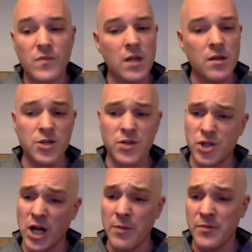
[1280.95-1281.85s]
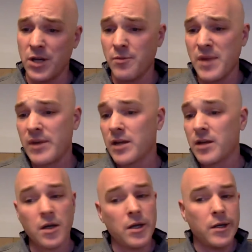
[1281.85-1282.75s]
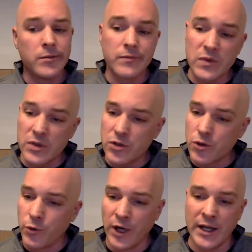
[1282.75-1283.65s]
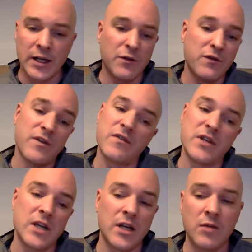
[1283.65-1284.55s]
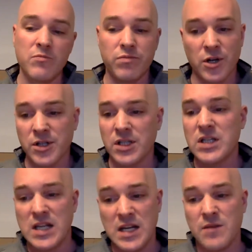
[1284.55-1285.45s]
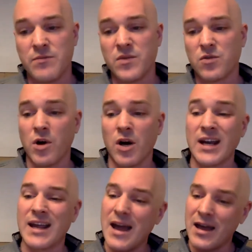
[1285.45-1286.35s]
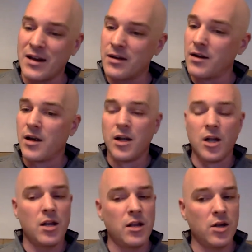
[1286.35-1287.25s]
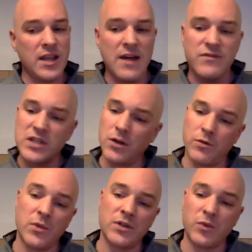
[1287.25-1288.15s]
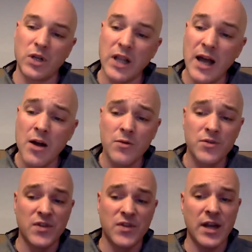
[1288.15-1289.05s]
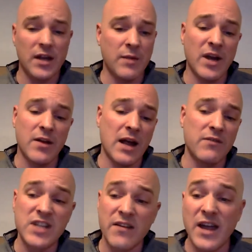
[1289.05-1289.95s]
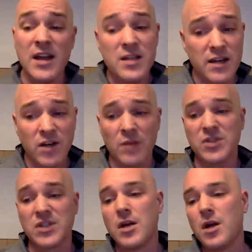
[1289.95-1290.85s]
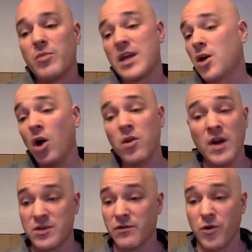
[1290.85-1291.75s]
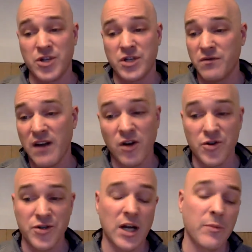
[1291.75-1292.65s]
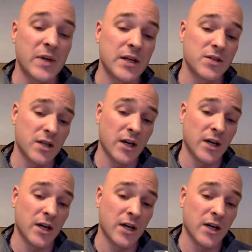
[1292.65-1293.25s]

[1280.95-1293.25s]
These are the shop, maybe 20 to 50 person teams where, again, they have to deal with multiple clouds. They might have dev and DevOps, but then all the way up to Fortune 500 companies